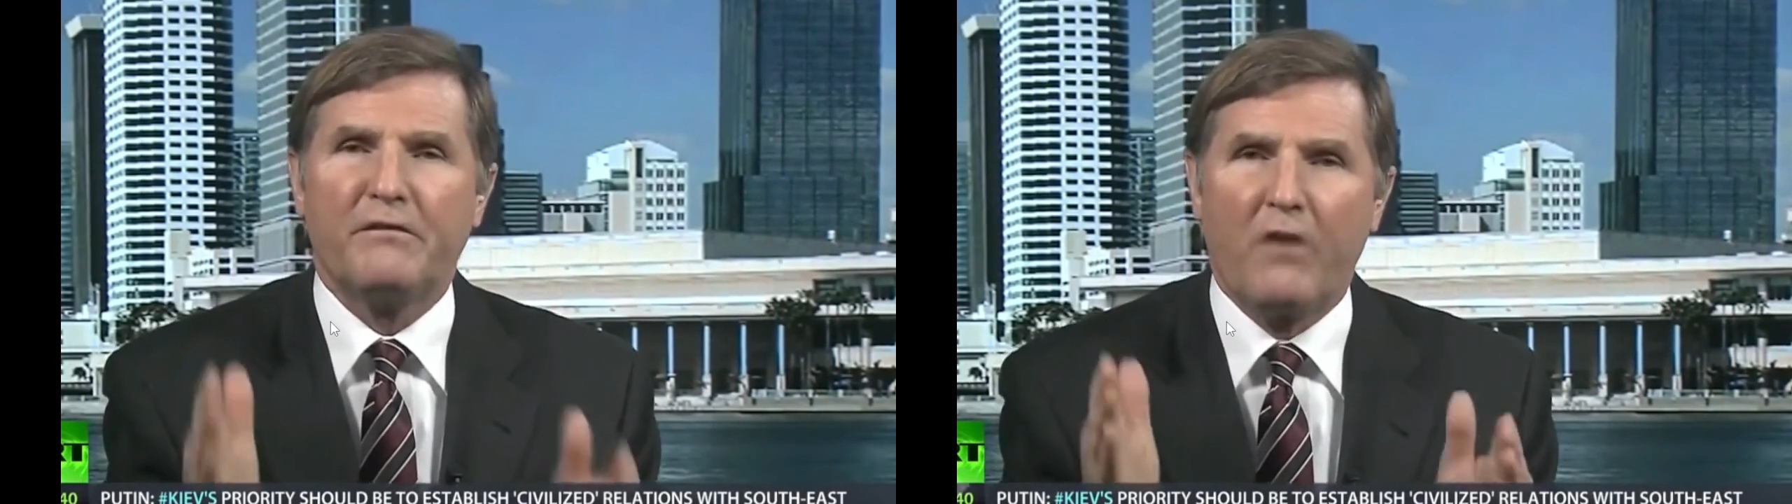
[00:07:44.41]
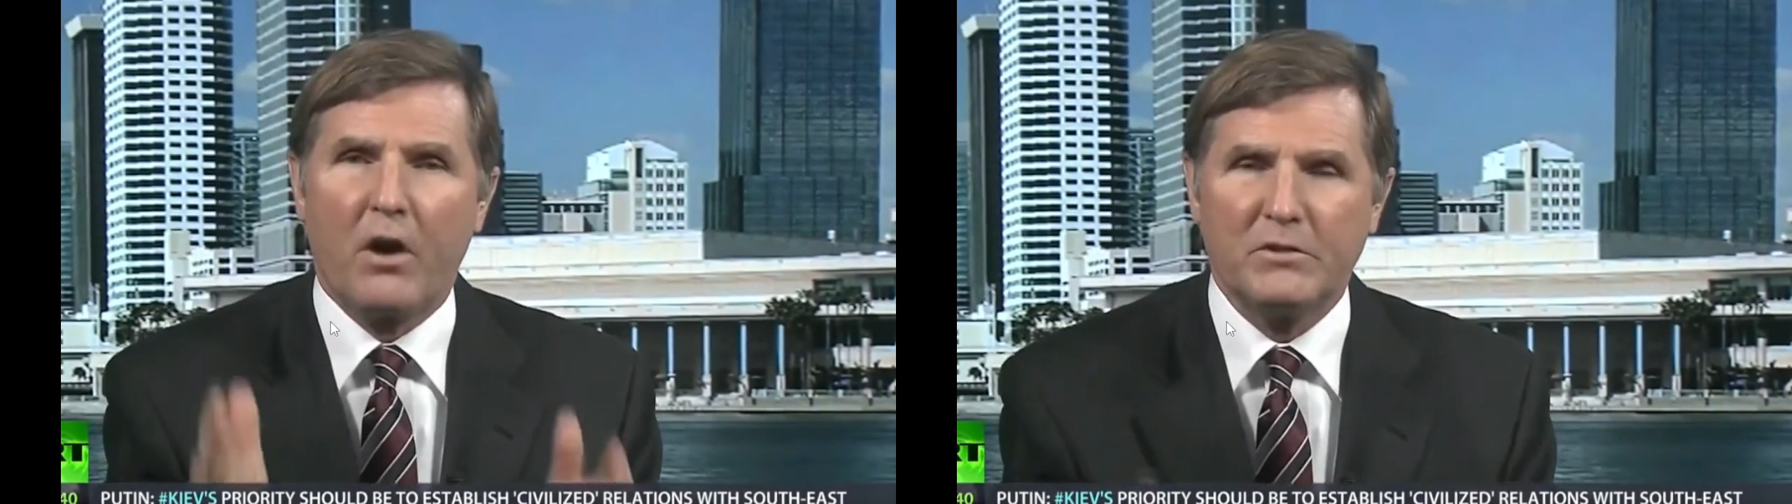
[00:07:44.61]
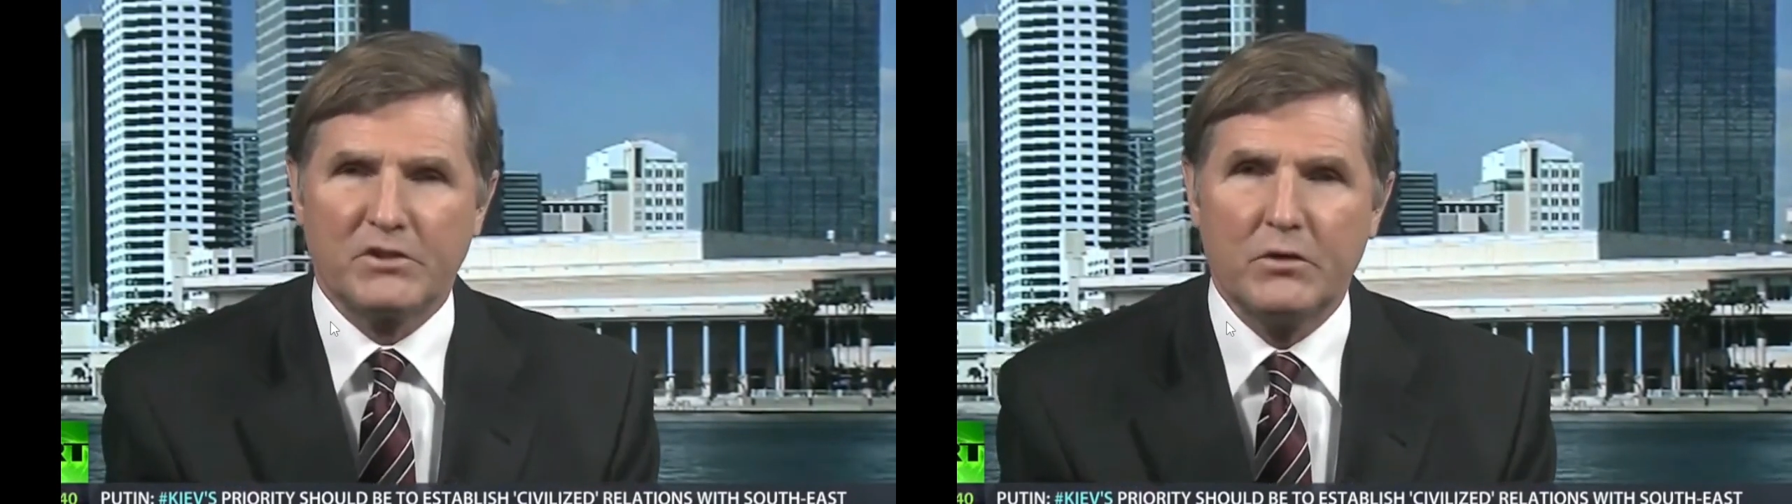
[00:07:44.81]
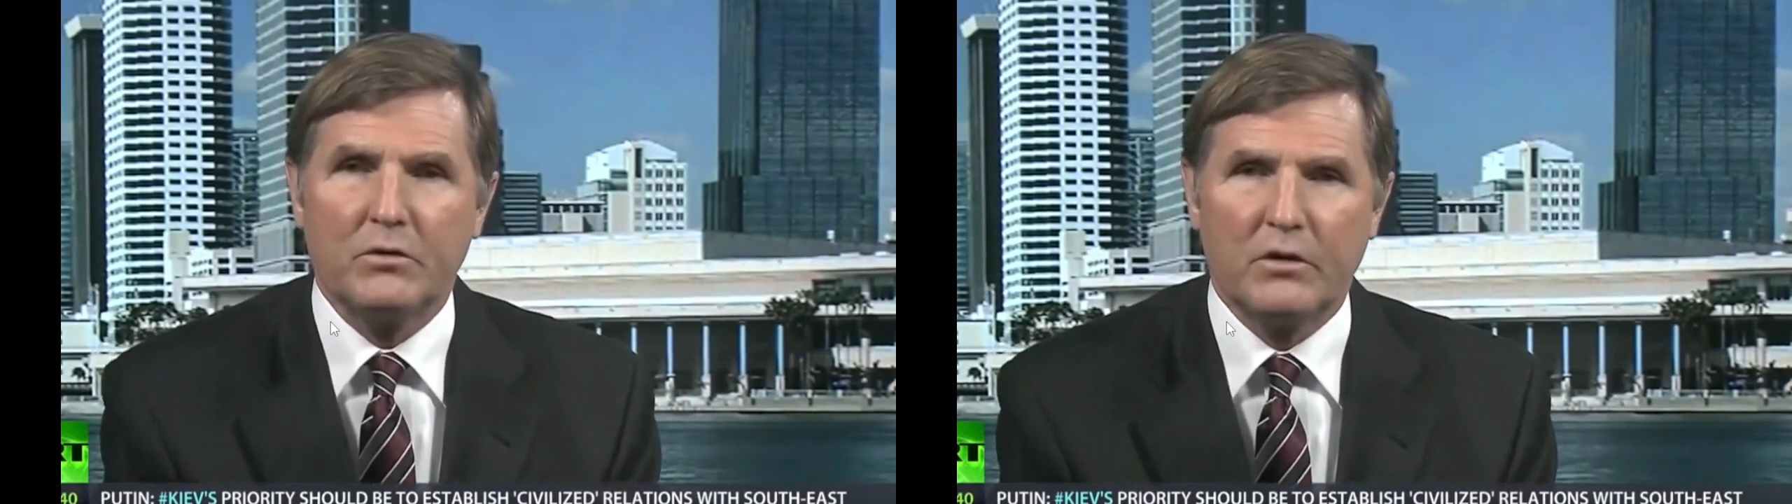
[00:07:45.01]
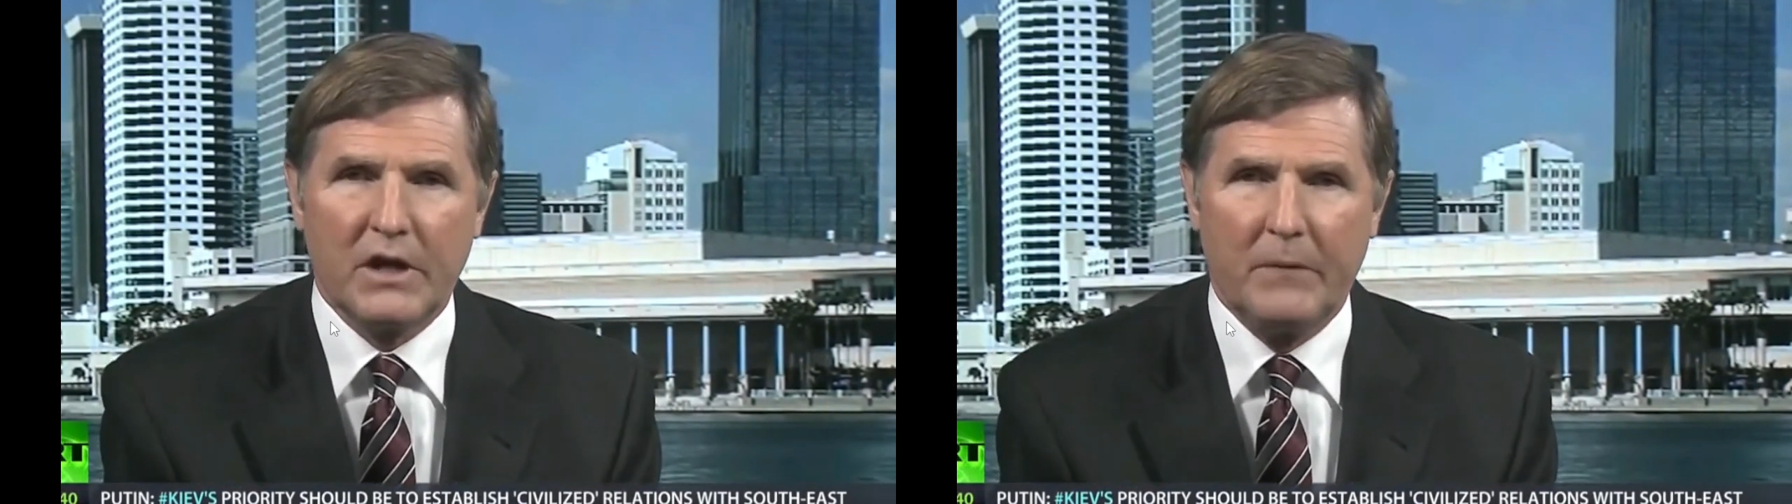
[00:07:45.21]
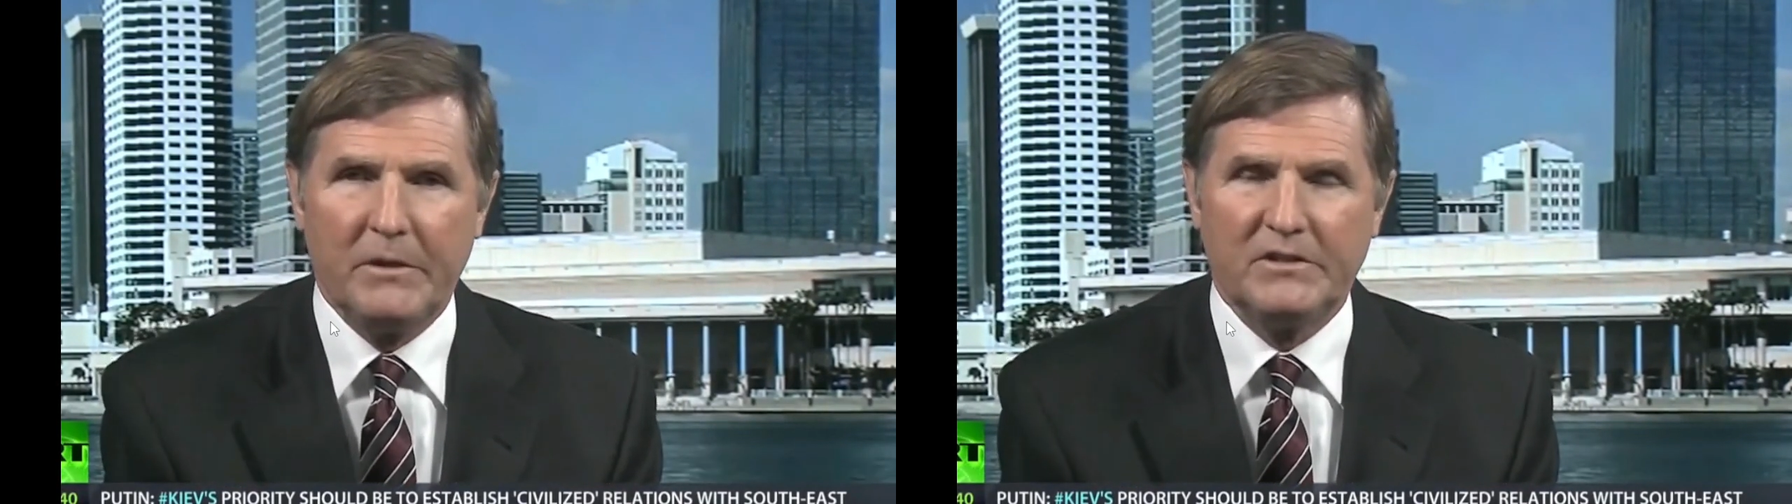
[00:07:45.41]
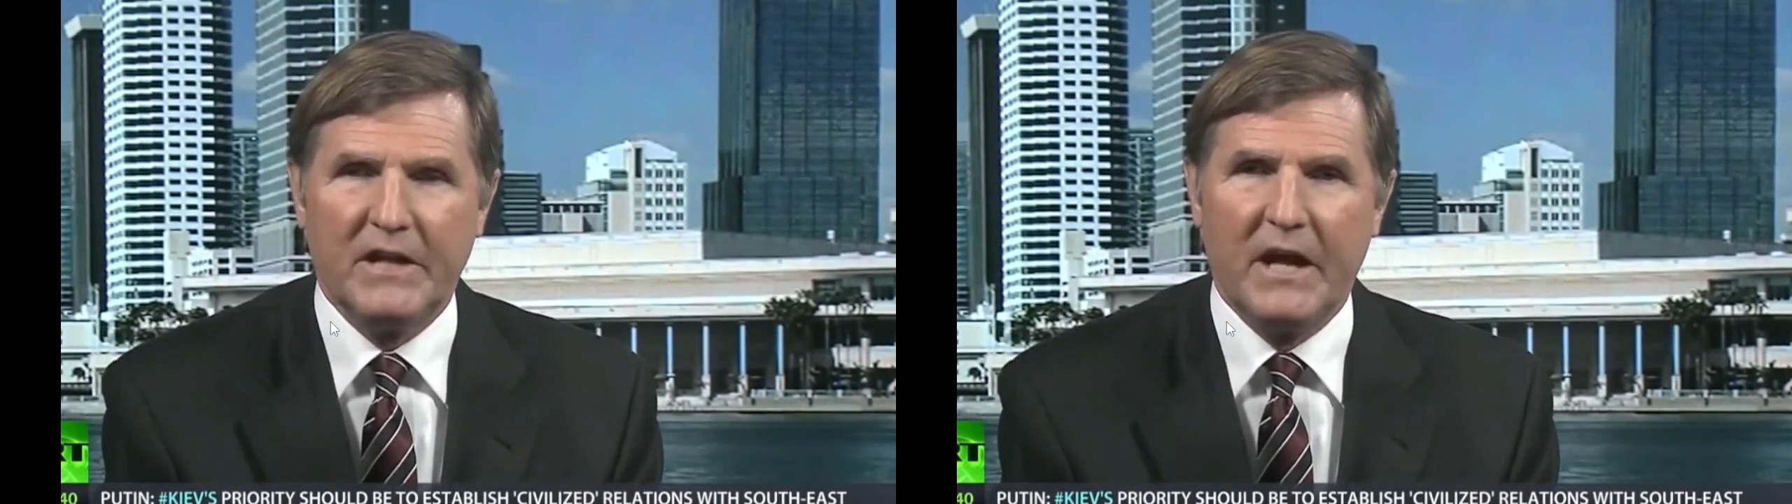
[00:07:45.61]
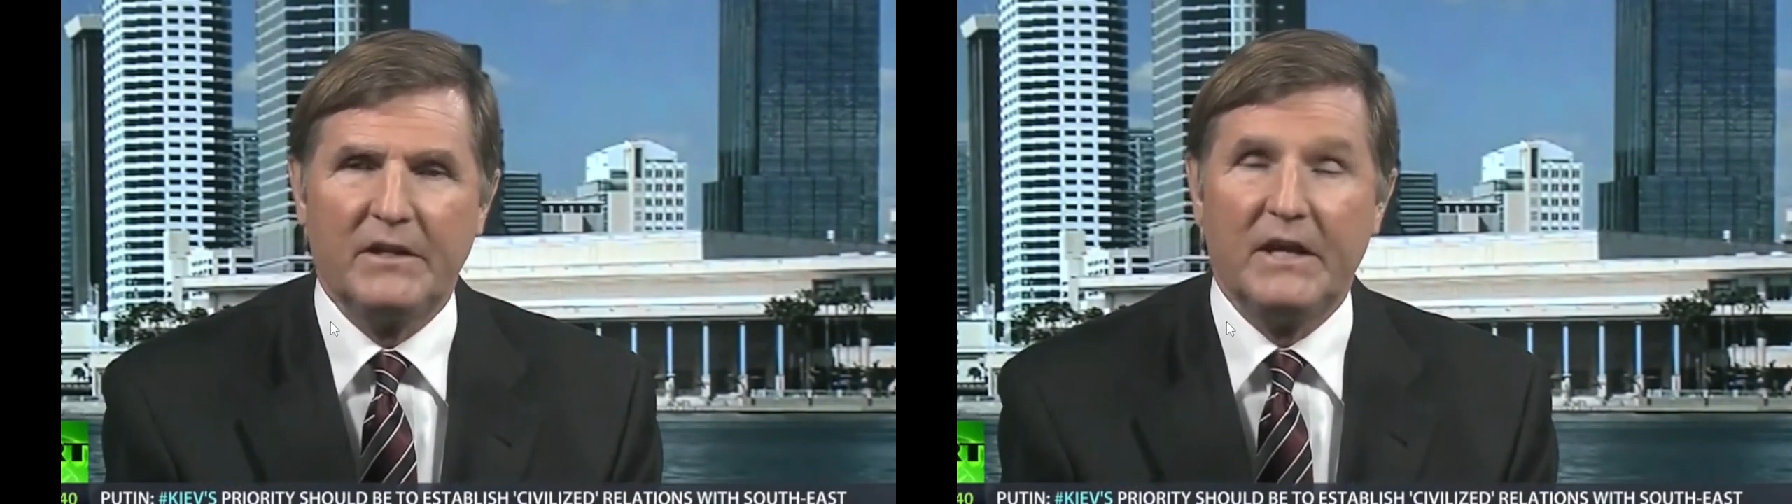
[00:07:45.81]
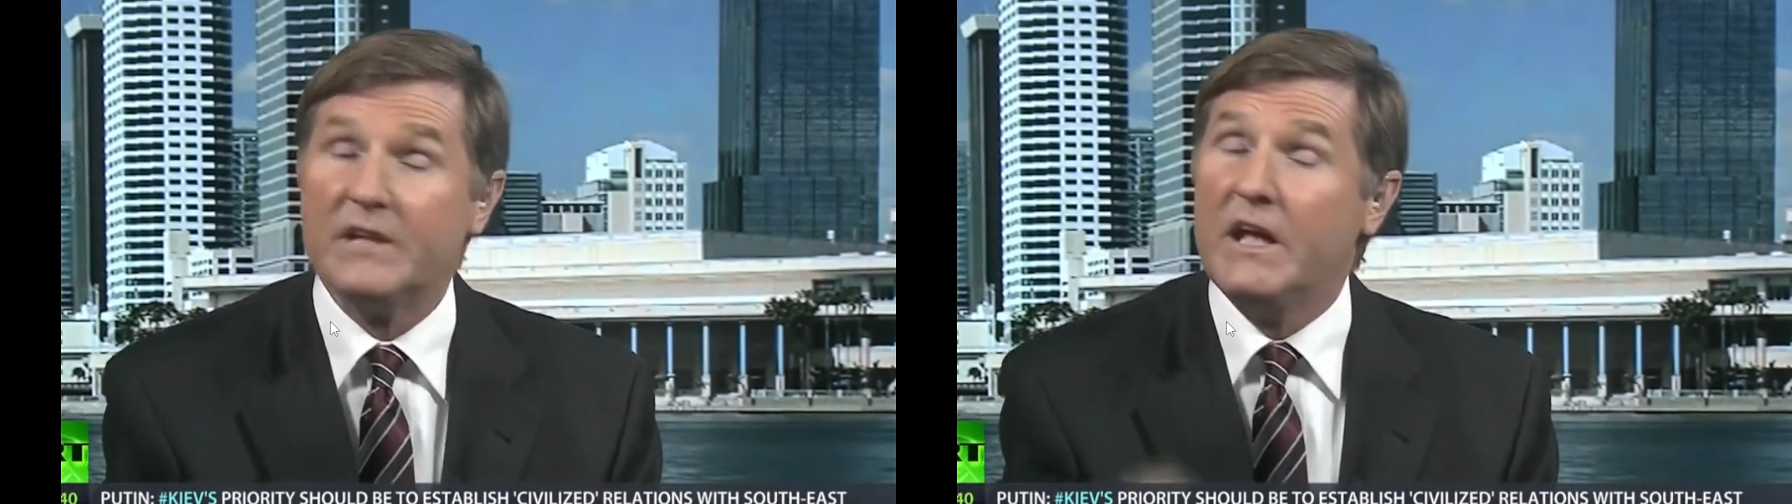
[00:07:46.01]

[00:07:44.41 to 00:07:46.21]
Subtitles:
pharmaceutical companies nowadays.